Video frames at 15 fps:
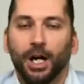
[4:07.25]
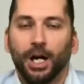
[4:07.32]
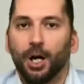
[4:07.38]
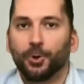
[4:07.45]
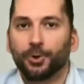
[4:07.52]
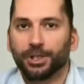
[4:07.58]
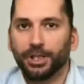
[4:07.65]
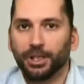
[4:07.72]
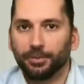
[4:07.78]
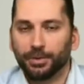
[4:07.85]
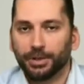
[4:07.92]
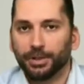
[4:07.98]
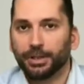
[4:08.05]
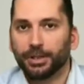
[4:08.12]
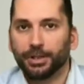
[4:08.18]
Our
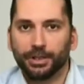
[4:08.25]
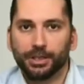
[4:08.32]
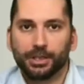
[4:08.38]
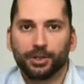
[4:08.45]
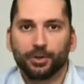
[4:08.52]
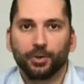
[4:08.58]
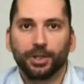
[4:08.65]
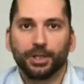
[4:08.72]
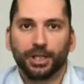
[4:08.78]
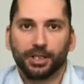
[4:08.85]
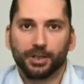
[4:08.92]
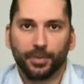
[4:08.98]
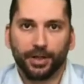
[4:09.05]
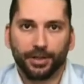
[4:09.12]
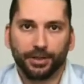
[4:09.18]
team is truly
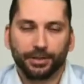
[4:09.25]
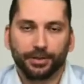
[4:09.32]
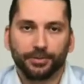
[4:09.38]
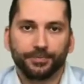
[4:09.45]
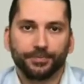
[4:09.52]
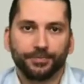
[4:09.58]
transparent.